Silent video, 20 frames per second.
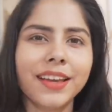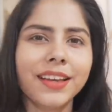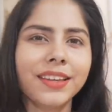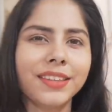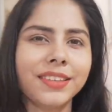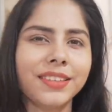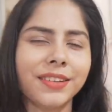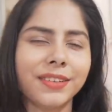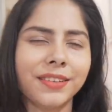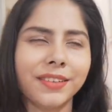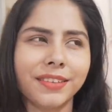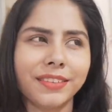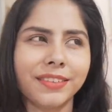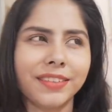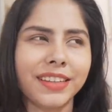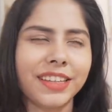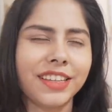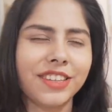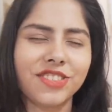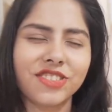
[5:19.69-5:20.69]

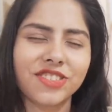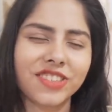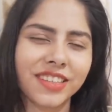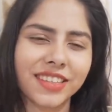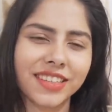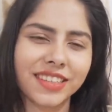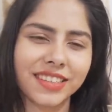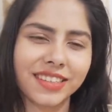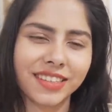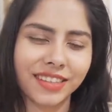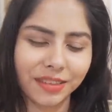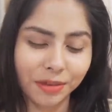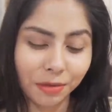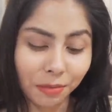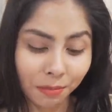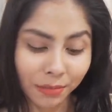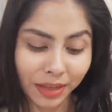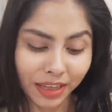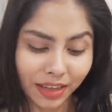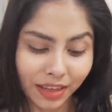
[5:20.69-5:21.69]
So it's just, you know,
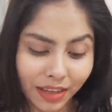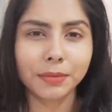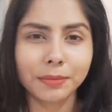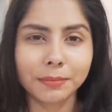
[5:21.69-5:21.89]
me.